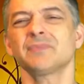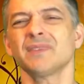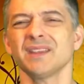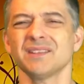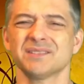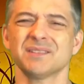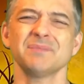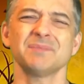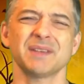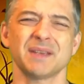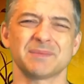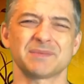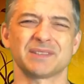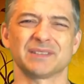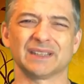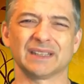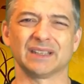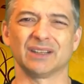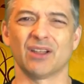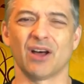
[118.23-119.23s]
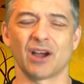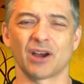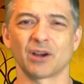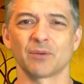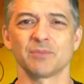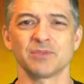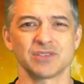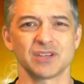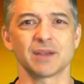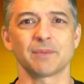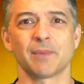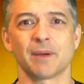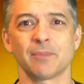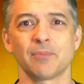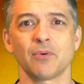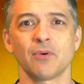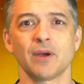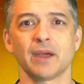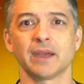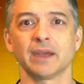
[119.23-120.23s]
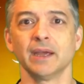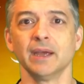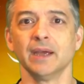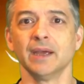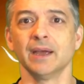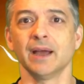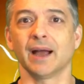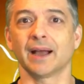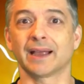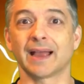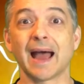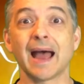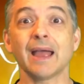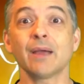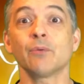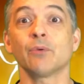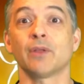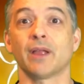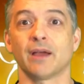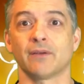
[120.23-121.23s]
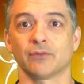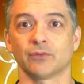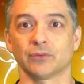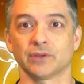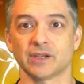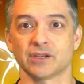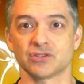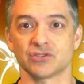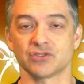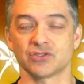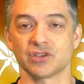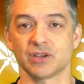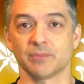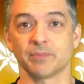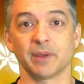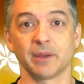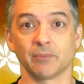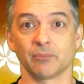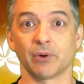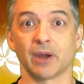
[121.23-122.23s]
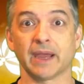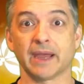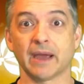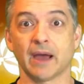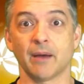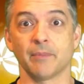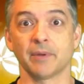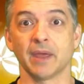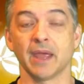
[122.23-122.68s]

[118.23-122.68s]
Sometimes a little longer, but you get my point. A guy will have a relationship and break up,